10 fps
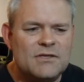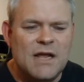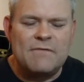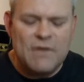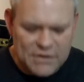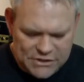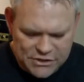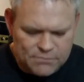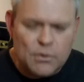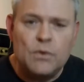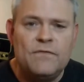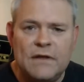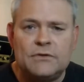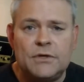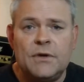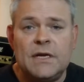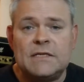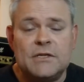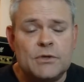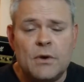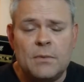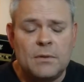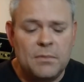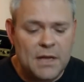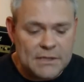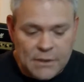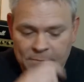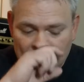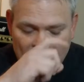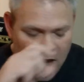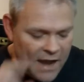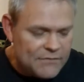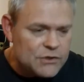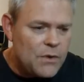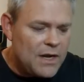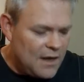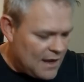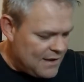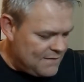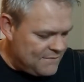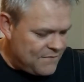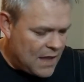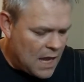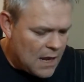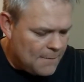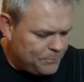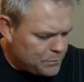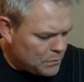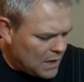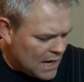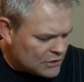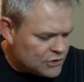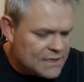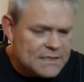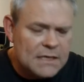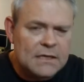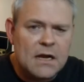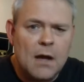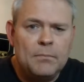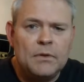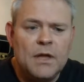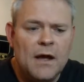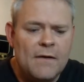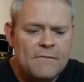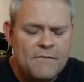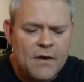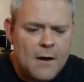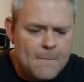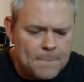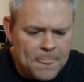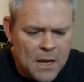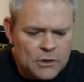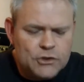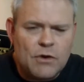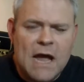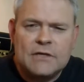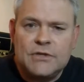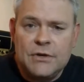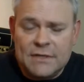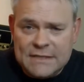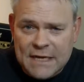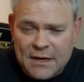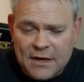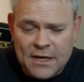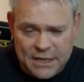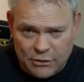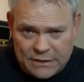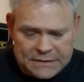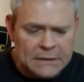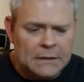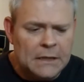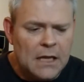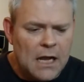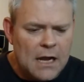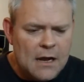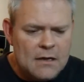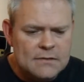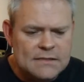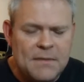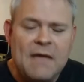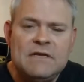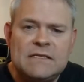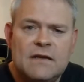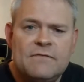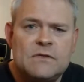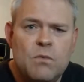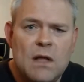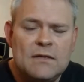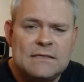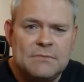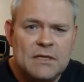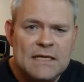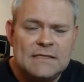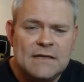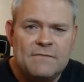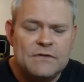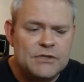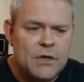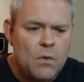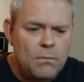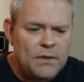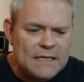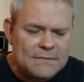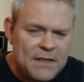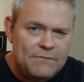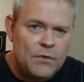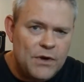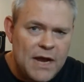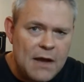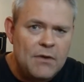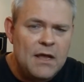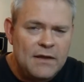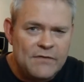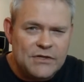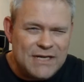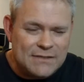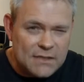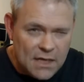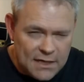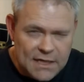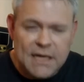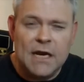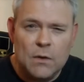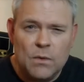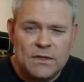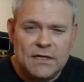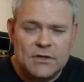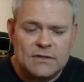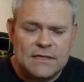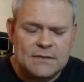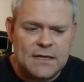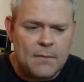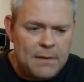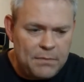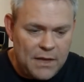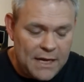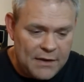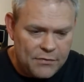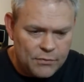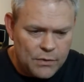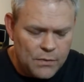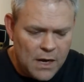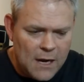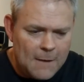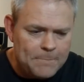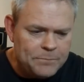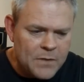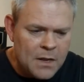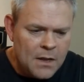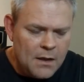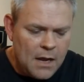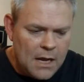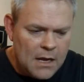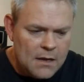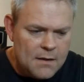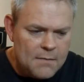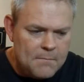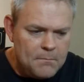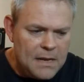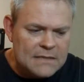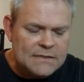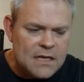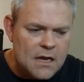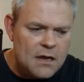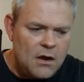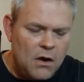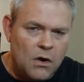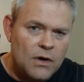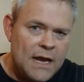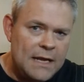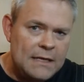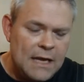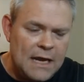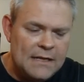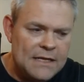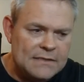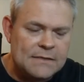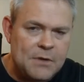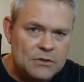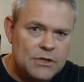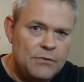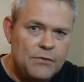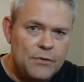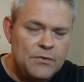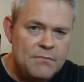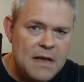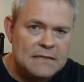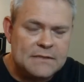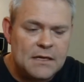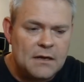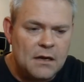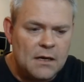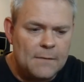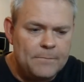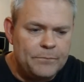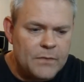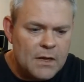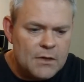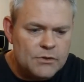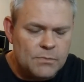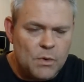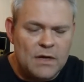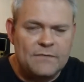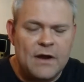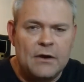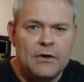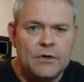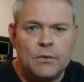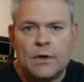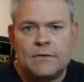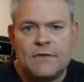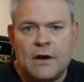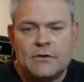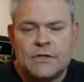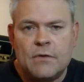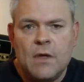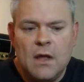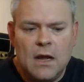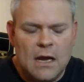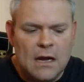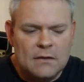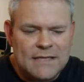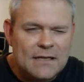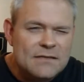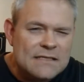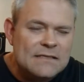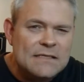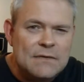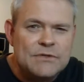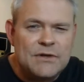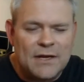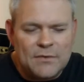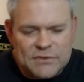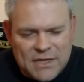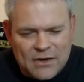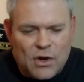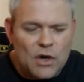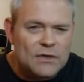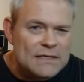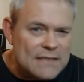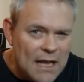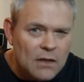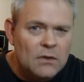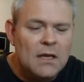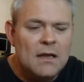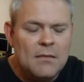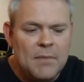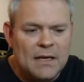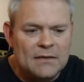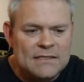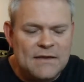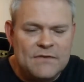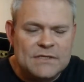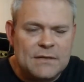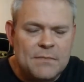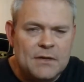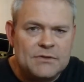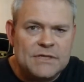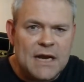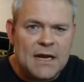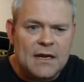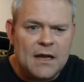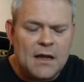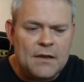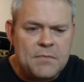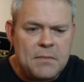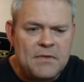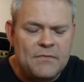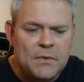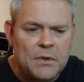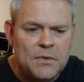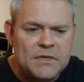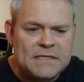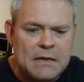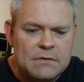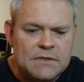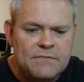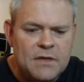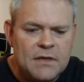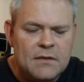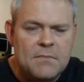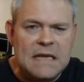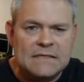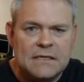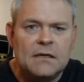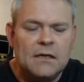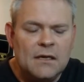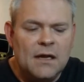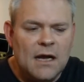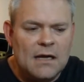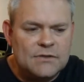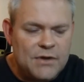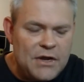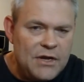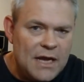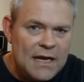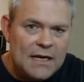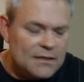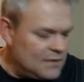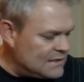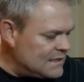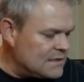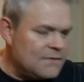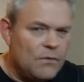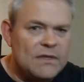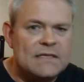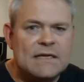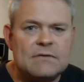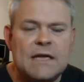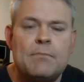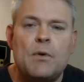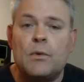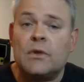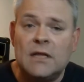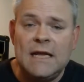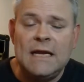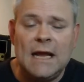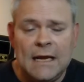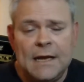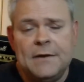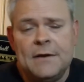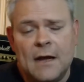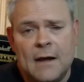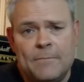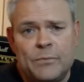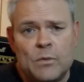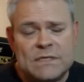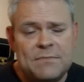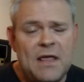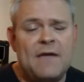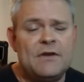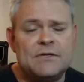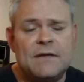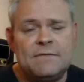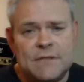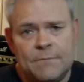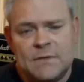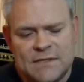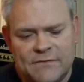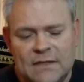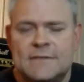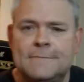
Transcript: It's got a very smooth feel to it and it's enjoyable to play. So I've enjoyed it. I've uh, actually done a couple of um, tracks so you can hear, hear it. Uh, some heavy stuff as well as some clean stuff and so we'll play some of that for you now give you a chance to kind of hear what the guitar sounds like I'll be playing it through um, uh, Mesa RA and then some also through Mesa um, triple rectifier and dual rectifier so uh, take a listen, see what you. I know it's kind of hard to tell, but at least give you some understanding. Uh, you may be familiar with the sounds of the the mesa, uh, so now you can kind of get a, a, sense of what this sounds like, both with clean and um, with some of the heavier stuff. So let's go.